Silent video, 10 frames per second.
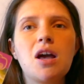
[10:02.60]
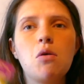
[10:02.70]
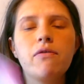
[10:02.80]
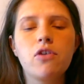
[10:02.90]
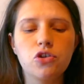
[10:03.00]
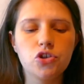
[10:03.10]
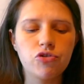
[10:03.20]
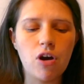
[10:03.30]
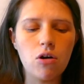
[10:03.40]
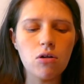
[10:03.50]
go of
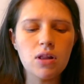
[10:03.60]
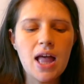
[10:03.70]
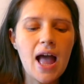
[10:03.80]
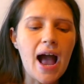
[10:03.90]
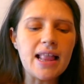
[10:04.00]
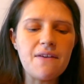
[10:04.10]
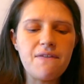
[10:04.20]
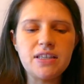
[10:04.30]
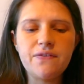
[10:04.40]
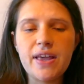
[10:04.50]
control. And if
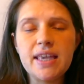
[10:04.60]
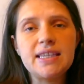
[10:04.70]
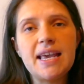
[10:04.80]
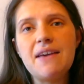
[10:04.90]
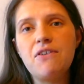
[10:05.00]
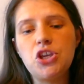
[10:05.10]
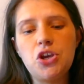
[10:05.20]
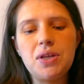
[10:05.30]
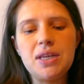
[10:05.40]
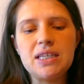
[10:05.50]
there's things here that
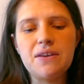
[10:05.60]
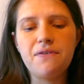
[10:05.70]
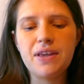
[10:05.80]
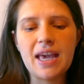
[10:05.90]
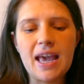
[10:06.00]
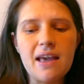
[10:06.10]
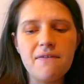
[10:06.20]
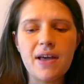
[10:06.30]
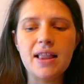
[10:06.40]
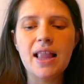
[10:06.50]
you need to
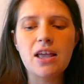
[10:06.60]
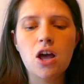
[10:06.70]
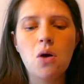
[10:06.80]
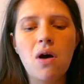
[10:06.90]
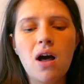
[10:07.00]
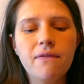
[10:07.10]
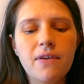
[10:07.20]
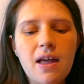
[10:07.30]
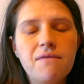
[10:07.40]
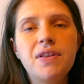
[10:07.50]
forgive and let go of,
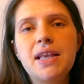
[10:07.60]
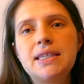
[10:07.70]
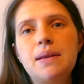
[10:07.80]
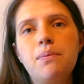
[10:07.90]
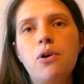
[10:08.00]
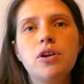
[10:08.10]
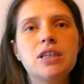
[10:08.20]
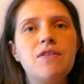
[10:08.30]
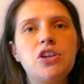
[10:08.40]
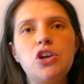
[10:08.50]
then it's
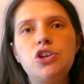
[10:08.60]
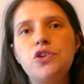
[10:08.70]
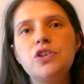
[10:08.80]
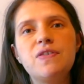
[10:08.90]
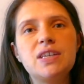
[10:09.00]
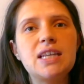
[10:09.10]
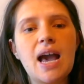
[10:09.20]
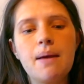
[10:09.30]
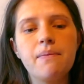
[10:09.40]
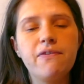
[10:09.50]
important that you use this
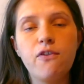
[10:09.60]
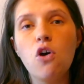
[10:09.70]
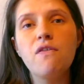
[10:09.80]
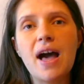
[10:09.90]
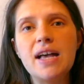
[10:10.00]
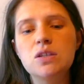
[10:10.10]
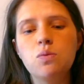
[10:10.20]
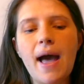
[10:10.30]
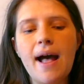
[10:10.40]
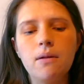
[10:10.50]
time for that as
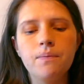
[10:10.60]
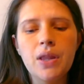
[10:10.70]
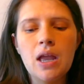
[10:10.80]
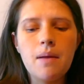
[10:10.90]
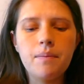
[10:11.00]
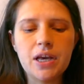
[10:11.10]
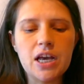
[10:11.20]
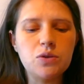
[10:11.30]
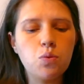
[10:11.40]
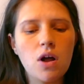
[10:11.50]
well.
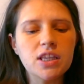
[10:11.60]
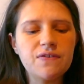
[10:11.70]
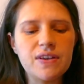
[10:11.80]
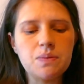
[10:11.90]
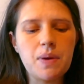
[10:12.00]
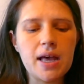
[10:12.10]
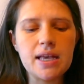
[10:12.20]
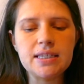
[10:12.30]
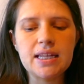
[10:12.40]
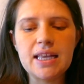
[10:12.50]
Because once this
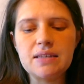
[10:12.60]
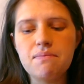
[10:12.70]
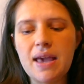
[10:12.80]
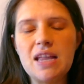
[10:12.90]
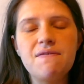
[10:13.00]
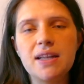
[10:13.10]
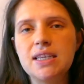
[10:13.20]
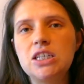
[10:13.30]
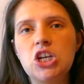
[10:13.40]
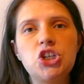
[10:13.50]
person has made that
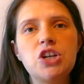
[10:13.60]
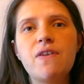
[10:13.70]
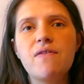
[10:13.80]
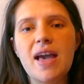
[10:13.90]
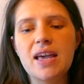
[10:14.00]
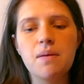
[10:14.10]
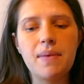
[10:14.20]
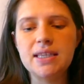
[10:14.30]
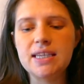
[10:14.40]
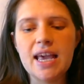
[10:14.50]
decision that they're
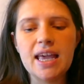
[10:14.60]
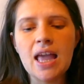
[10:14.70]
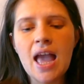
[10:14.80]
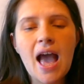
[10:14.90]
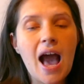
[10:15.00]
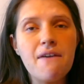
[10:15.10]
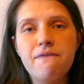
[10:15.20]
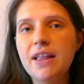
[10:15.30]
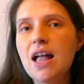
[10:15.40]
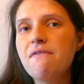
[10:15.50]
committing, I
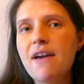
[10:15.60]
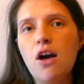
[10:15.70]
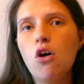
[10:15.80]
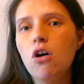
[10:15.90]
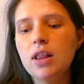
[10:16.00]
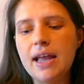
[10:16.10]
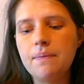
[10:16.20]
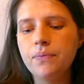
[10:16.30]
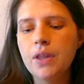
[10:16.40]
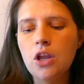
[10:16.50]
feel like they're all
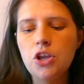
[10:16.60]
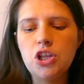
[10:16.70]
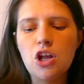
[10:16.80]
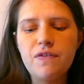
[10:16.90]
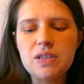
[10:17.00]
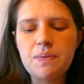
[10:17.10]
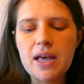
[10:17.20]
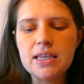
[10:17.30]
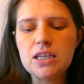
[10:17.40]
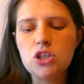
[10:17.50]
in. You know, this
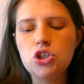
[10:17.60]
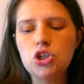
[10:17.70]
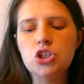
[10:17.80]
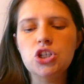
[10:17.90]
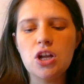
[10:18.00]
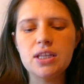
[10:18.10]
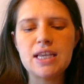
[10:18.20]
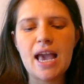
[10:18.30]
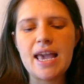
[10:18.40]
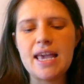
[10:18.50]
person does not
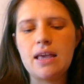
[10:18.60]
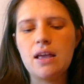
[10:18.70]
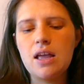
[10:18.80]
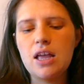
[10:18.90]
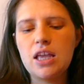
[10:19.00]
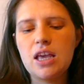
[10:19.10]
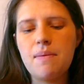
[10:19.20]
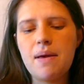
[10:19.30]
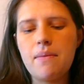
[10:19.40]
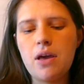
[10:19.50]
take
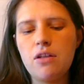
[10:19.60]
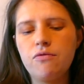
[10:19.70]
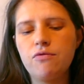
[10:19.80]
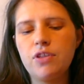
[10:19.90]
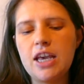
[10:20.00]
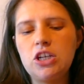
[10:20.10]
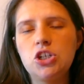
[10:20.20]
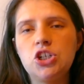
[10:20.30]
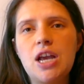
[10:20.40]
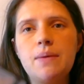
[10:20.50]
commitment,
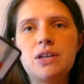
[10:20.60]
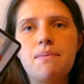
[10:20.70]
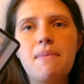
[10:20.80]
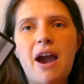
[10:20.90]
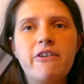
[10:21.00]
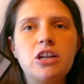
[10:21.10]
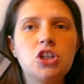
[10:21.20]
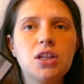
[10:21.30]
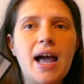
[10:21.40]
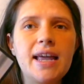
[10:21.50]
relationships, and
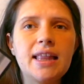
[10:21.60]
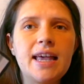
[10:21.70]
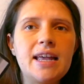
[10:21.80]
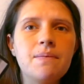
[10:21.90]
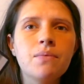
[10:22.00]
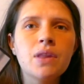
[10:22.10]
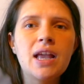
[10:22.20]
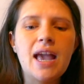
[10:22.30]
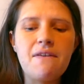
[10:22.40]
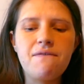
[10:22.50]
marriage lightly.
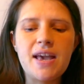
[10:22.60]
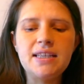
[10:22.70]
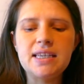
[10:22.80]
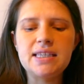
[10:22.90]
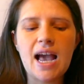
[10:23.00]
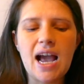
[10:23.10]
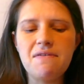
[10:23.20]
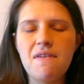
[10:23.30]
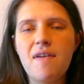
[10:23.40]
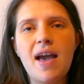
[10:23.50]
If they
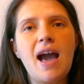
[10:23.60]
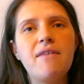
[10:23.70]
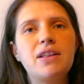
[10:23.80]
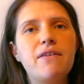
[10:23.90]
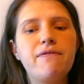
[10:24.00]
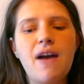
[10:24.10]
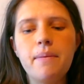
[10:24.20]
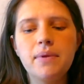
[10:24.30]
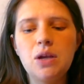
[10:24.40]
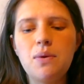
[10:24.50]
decide that they're having a
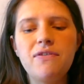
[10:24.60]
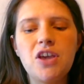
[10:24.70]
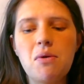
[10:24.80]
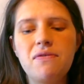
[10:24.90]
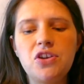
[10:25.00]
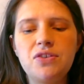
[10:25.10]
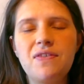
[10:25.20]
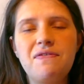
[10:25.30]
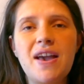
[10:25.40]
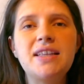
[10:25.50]
family with you, if
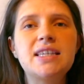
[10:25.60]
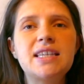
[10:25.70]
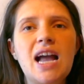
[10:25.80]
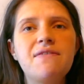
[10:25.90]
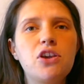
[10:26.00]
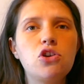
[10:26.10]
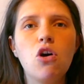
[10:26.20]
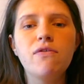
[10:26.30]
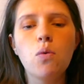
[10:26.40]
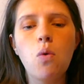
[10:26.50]
they decide that
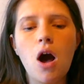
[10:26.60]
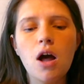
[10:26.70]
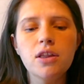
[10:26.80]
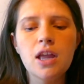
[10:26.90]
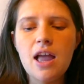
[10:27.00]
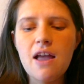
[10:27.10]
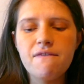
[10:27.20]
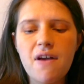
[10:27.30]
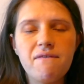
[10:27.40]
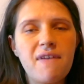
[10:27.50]
you're the one,
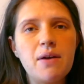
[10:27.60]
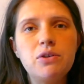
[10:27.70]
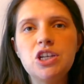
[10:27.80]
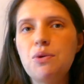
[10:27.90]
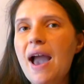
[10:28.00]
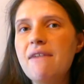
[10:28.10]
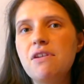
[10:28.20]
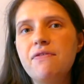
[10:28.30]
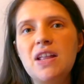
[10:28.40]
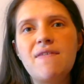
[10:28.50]
then they will do
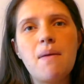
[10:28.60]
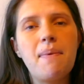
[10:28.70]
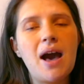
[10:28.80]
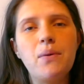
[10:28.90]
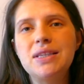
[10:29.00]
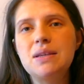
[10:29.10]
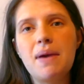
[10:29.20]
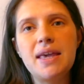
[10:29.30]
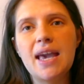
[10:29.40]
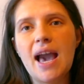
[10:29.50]
everything in their power to
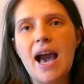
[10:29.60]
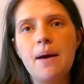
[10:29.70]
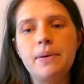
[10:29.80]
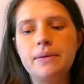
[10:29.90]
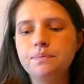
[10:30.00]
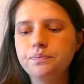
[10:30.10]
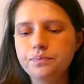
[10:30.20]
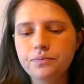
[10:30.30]
make it happen.